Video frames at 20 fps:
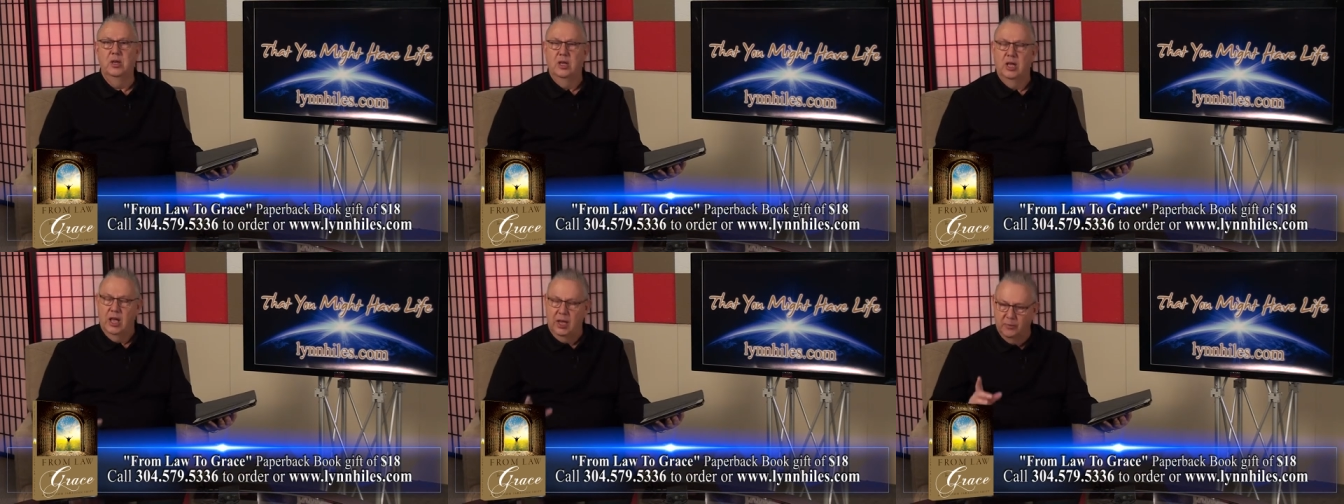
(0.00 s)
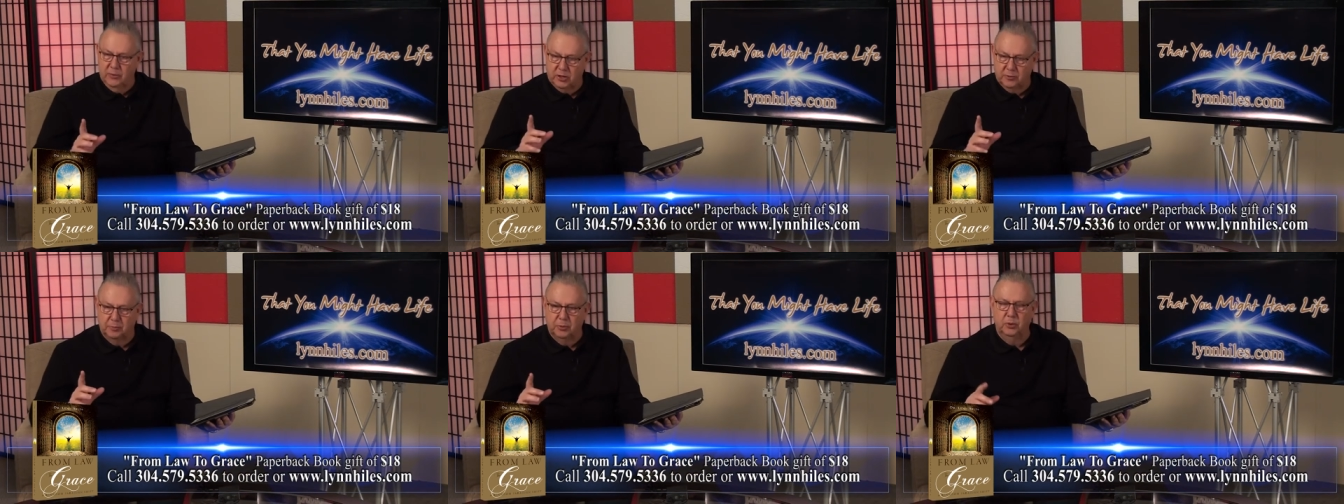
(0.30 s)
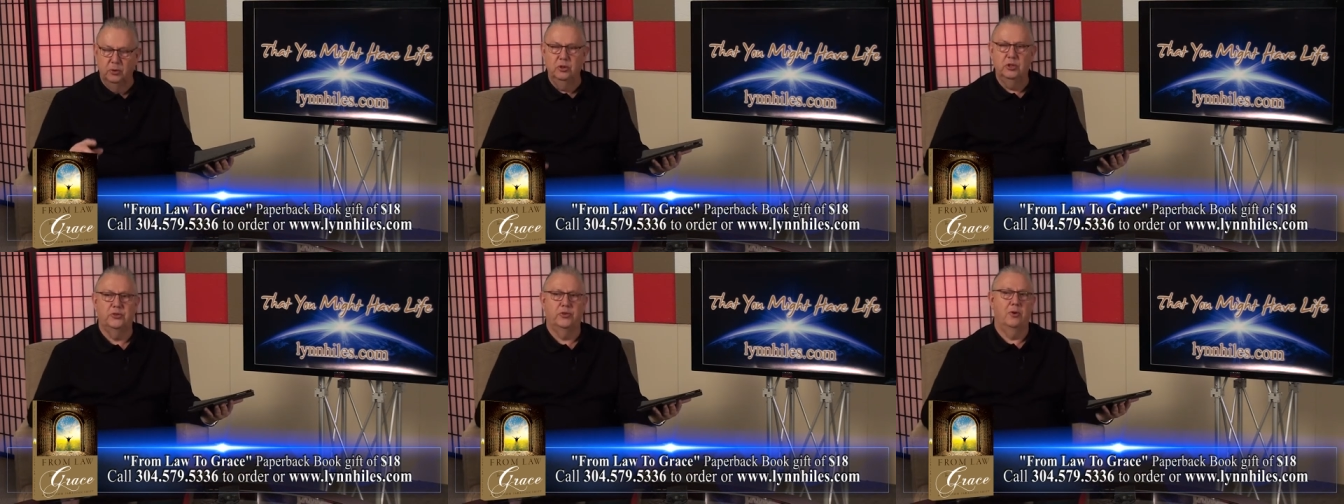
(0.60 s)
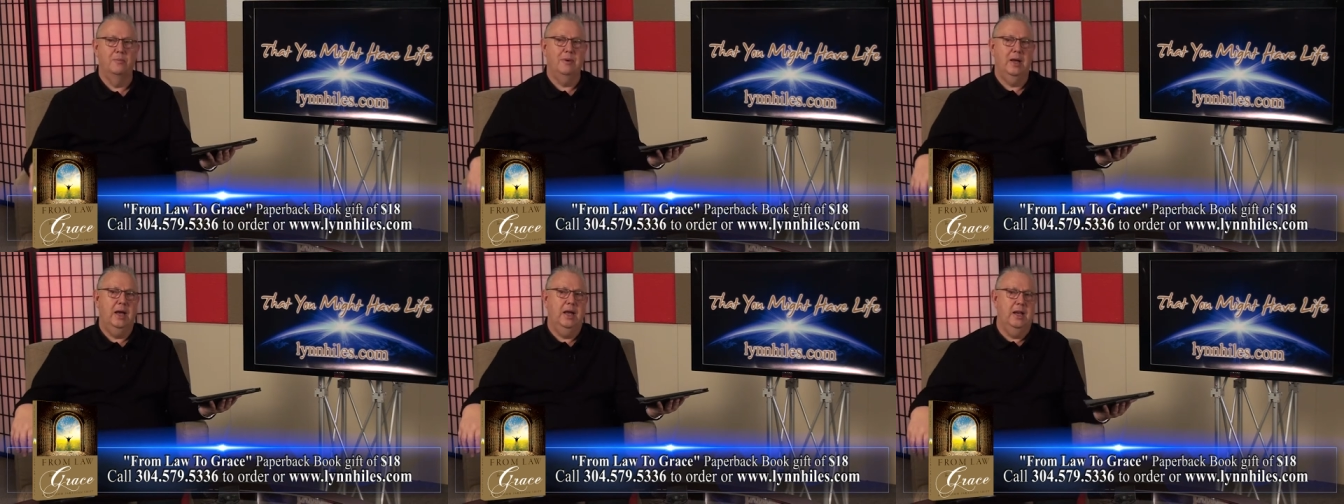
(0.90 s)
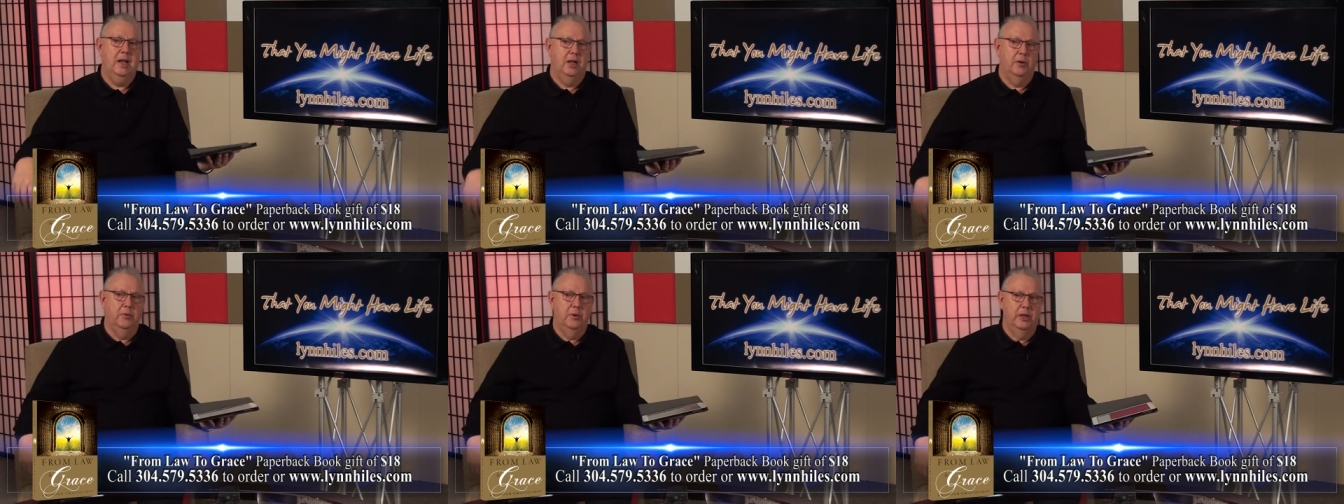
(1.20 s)
He was bruised for my
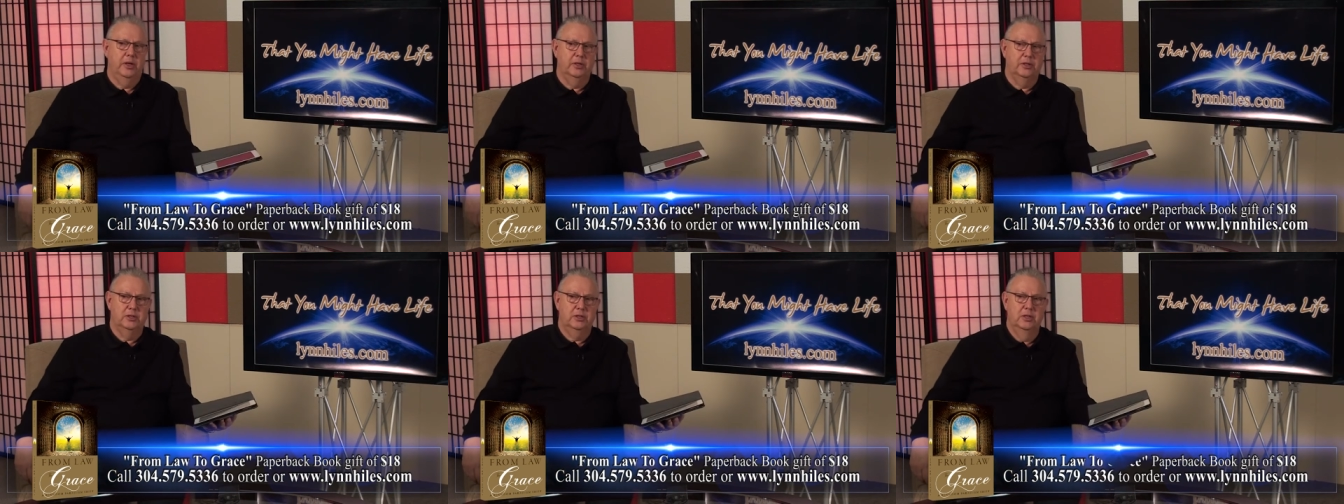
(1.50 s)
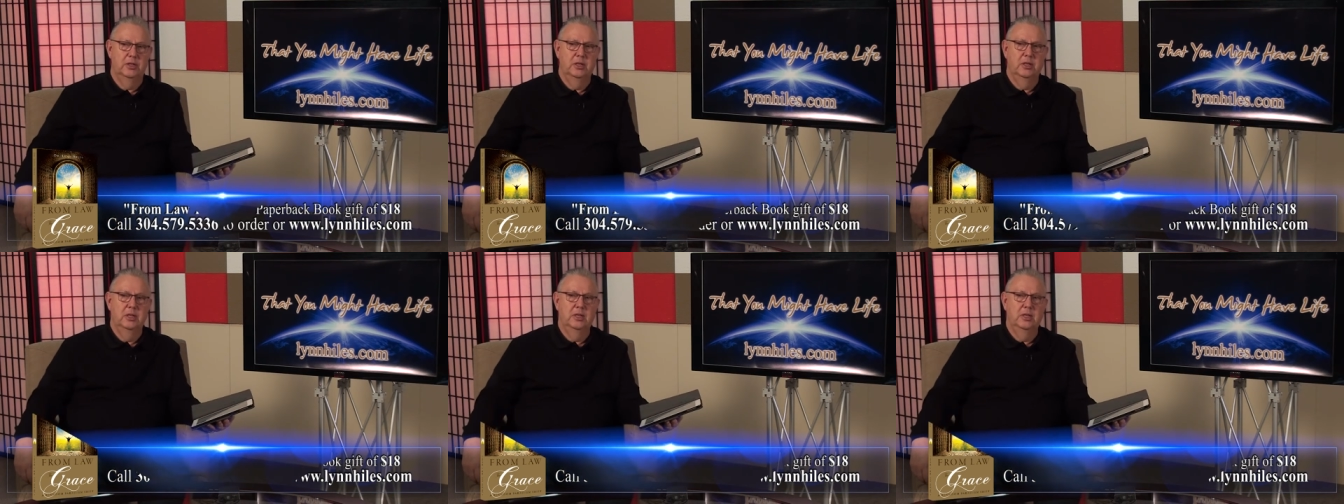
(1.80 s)
iniquities.